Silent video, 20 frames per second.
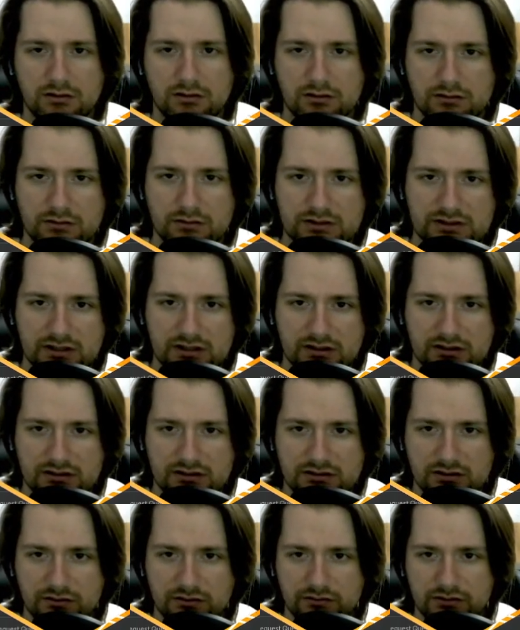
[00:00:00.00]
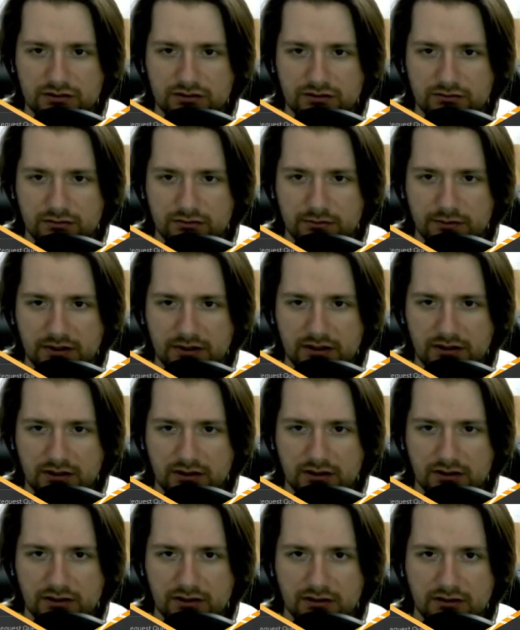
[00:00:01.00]
Send this over to
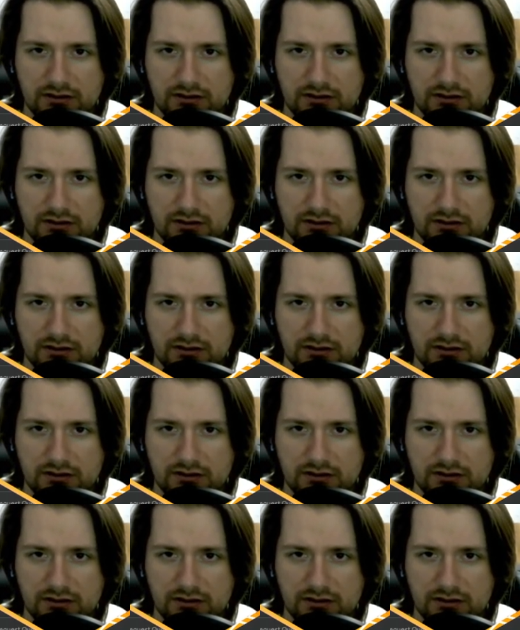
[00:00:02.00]
repeater.